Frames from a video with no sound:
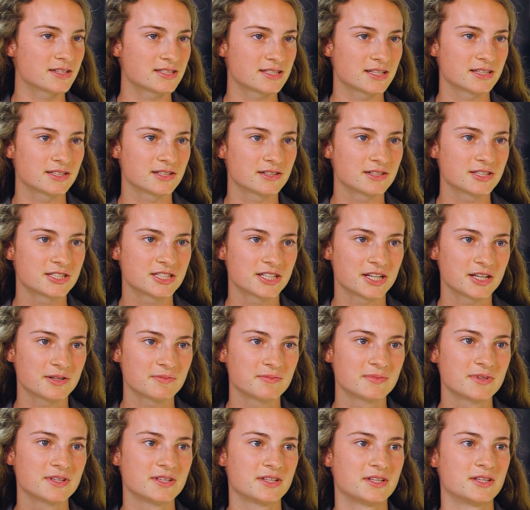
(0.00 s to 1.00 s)
this internship
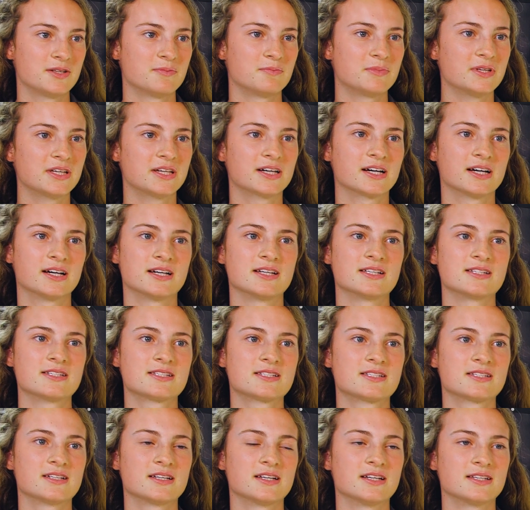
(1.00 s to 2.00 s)

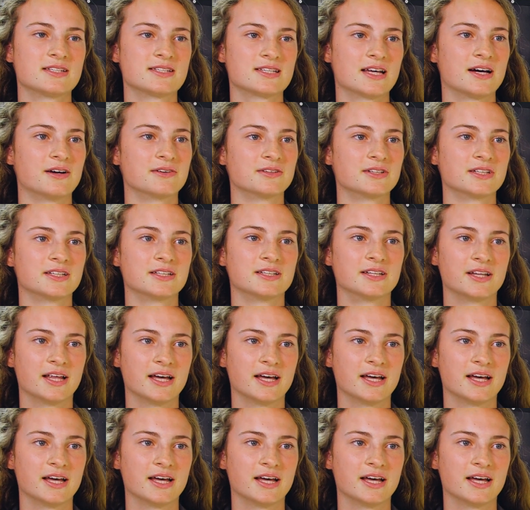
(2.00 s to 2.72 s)
because it sounded